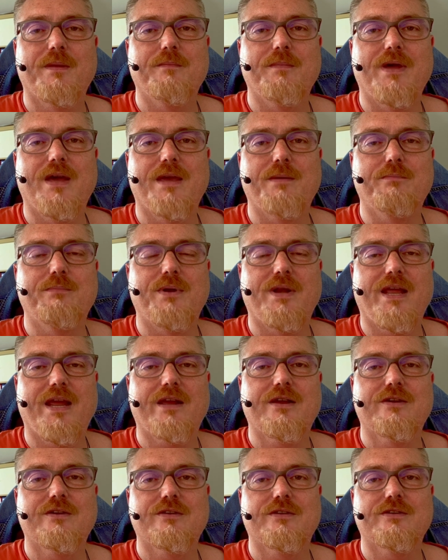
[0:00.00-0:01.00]
a
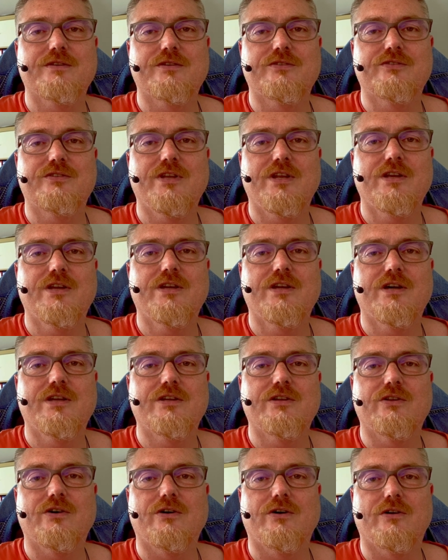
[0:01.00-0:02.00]
black
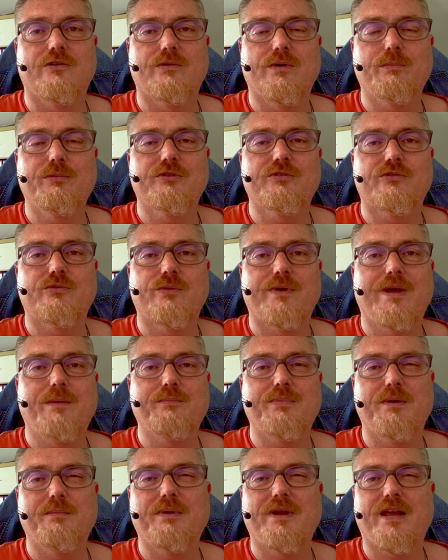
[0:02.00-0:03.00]
silicone or rubber
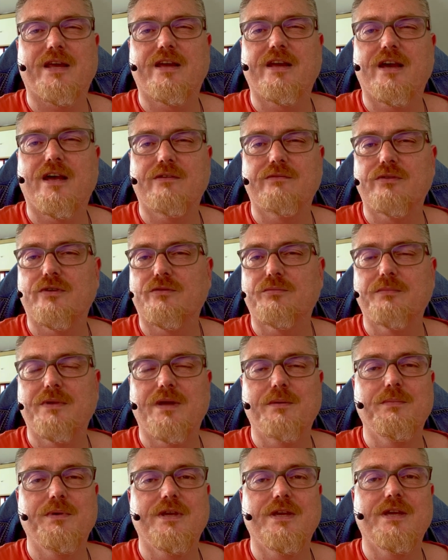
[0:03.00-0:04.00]
strap, a black canvas
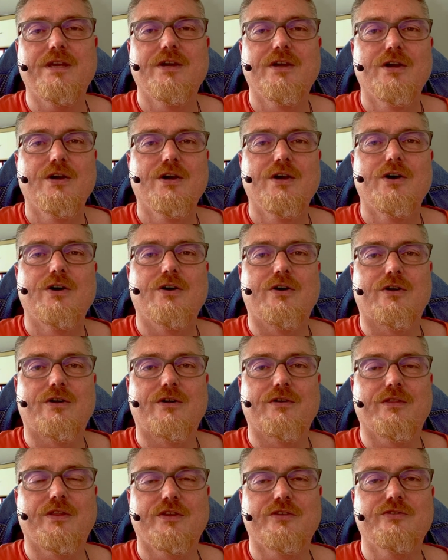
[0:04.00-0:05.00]
maybe,
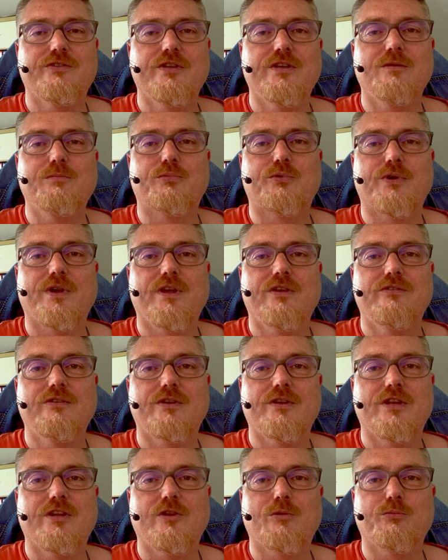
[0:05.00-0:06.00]
or the steel
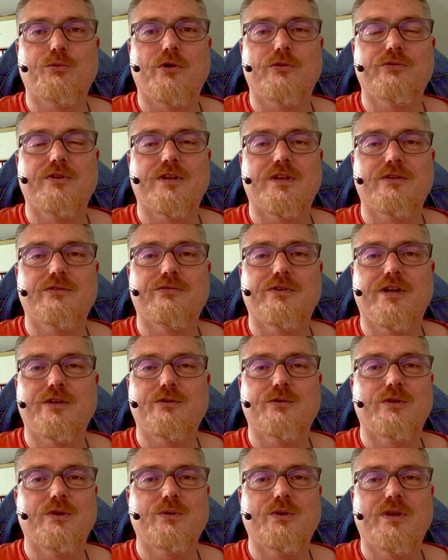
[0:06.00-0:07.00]
bracelet, and you're perfectly fine.
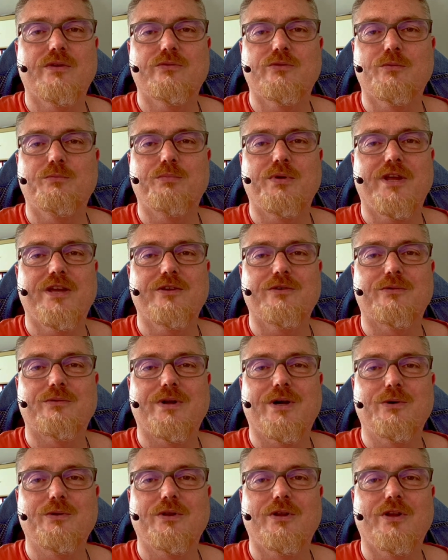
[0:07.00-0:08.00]
You don't have to play
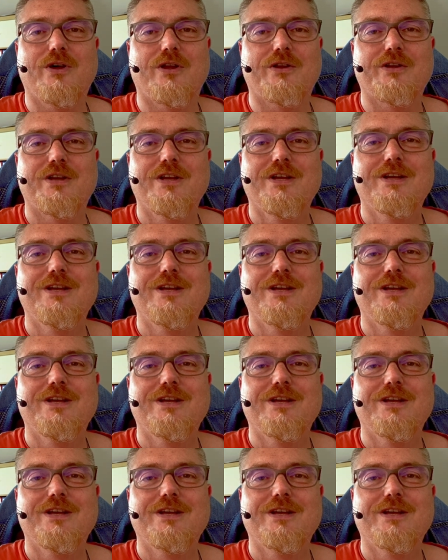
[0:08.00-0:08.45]
around a lot.